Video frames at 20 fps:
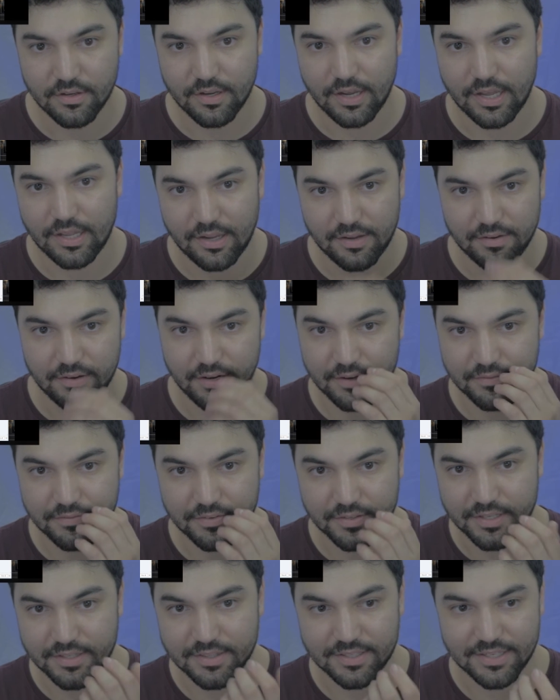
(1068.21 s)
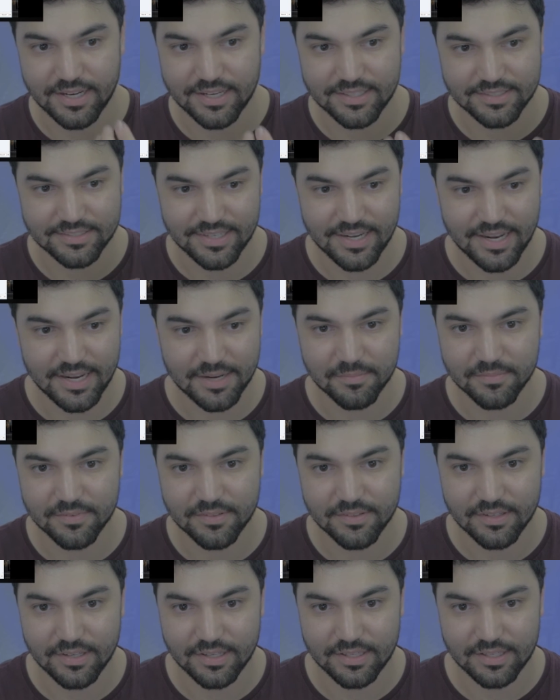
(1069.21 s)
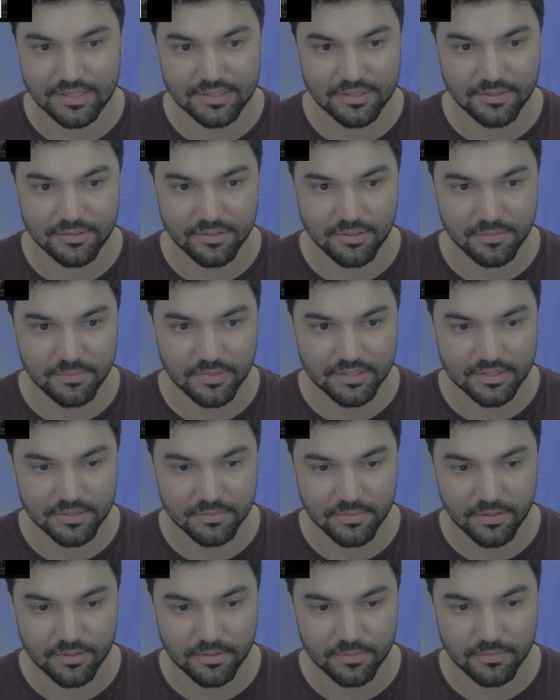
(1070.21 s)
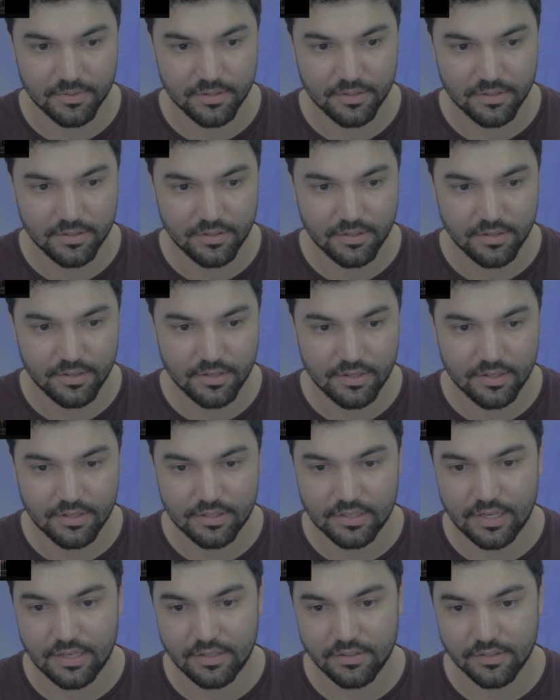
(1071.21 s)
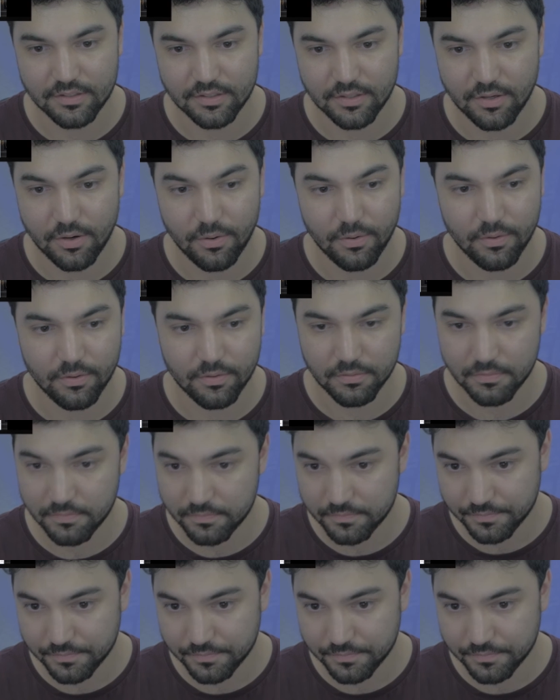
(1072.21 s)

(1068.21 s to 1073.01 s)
I forget the guy's name. I don't know much about him. Keelan Cole.